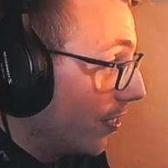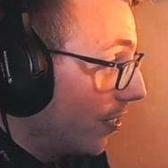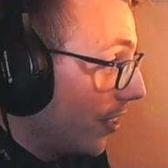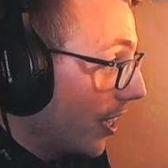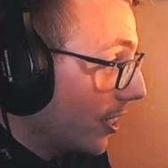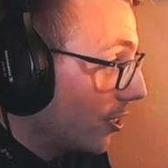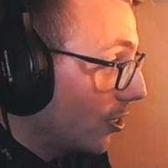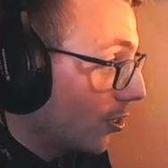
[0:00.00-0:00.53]

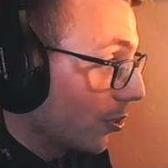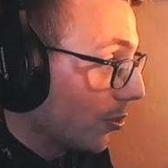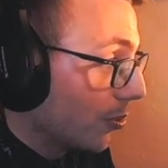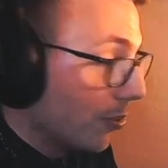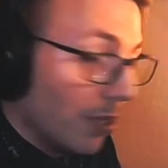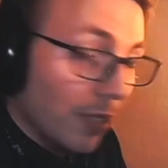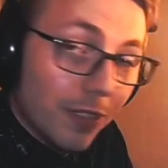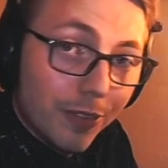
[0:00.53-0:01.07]
thanks to
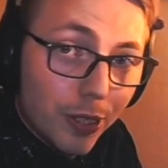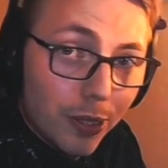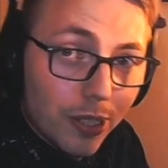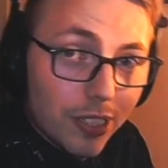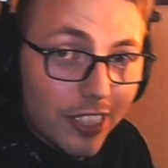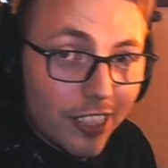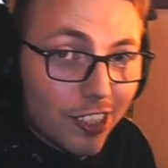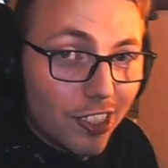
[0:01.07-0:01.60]
all the
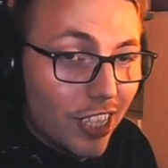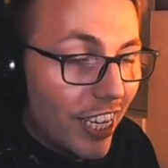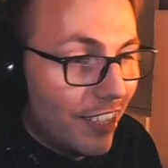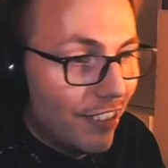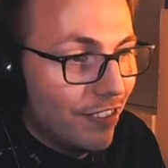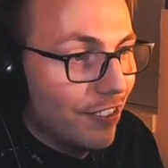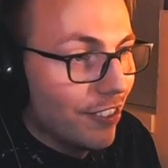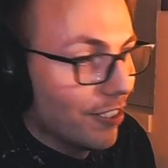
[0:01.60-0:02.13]
viewers in the
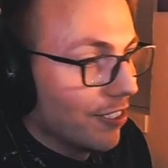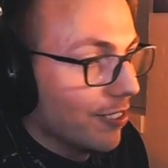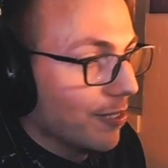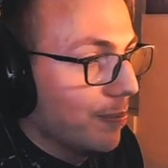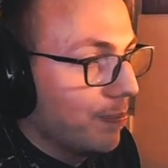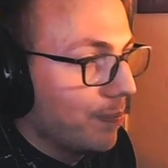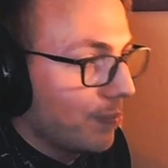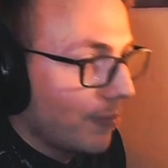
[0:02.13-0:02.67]
chat for
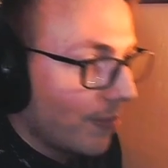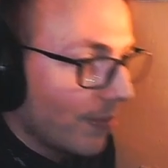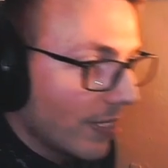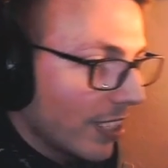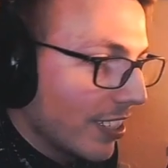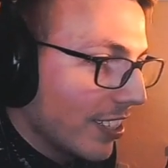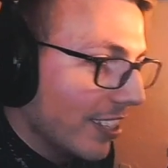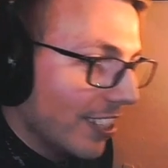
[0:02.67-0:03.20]

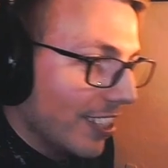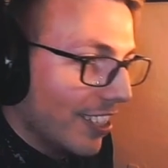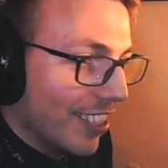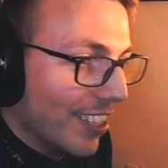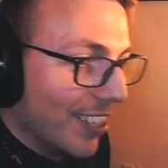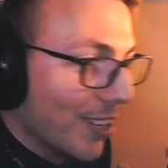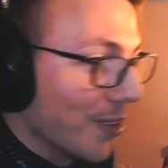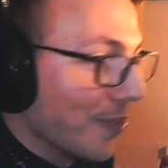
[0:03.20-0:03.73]

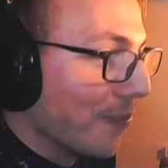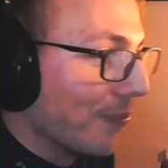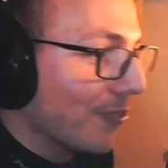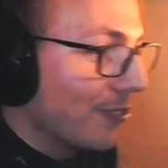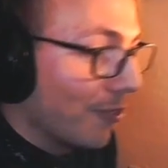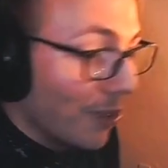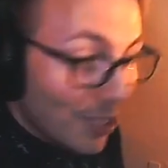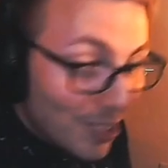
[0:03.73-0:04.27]

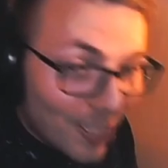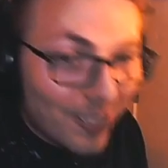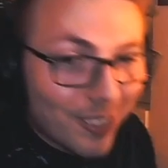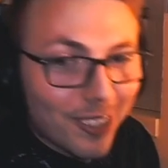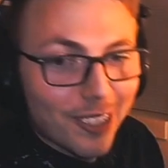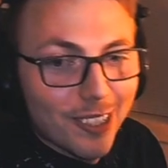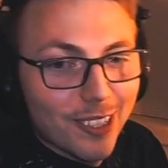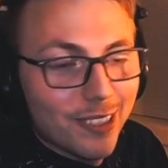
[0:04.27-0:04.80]
watching
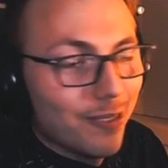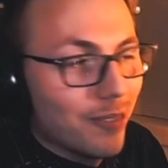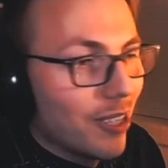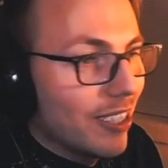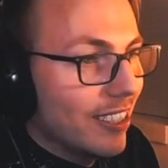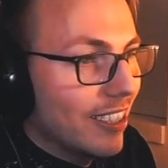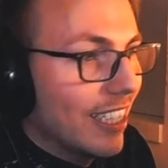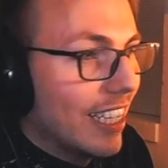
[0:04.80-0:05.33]
the
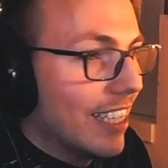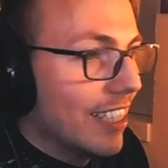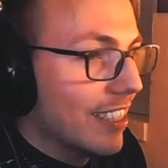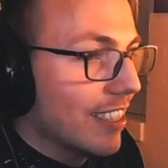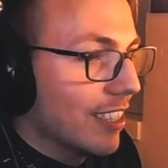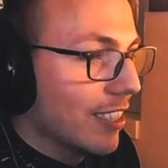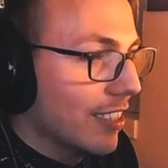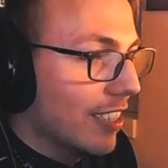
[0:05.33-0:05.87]
run.
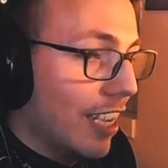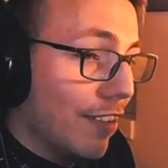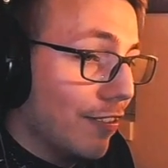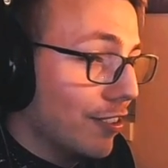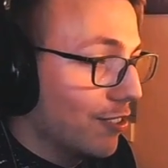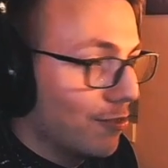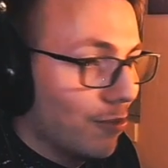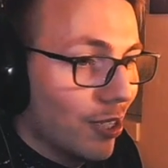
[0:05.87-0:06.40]
And I
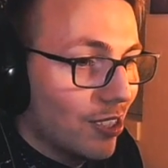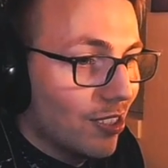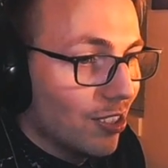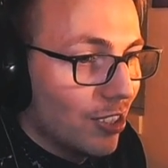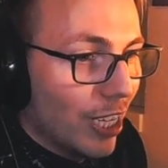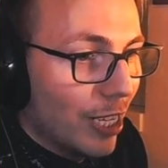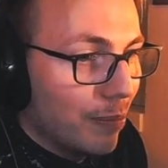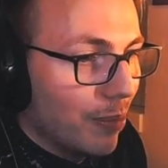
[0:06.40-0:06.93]
haven't watched the
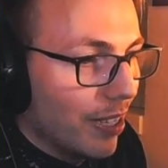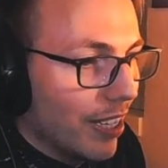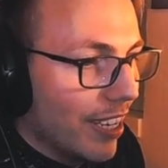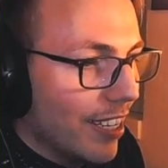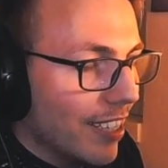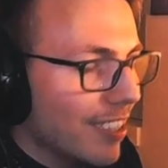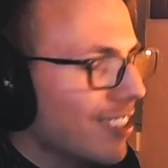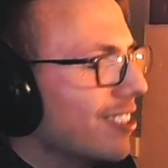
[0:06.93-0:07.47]
chat, but
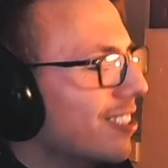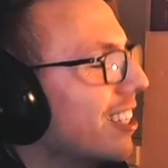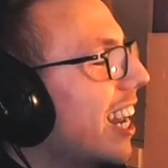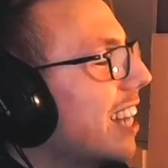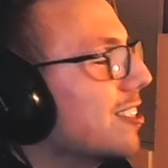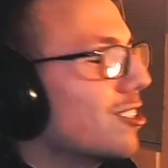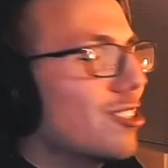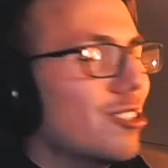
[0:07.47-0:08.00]

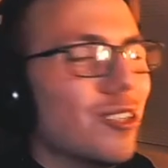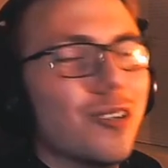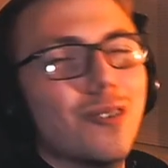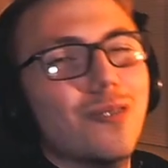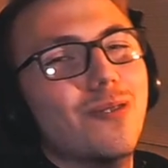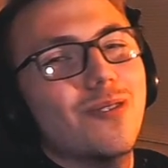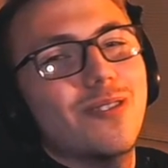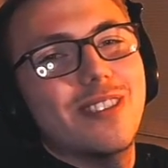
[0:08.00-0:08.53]
I just
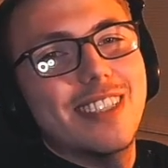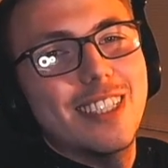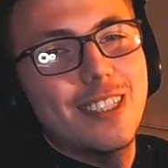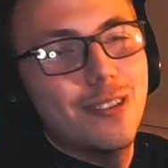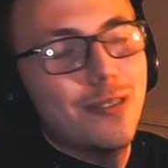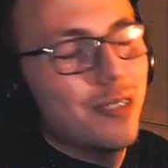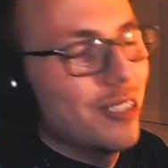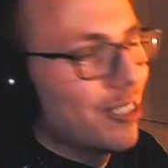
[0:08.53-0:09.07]
know
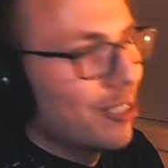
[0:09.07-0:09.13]
you were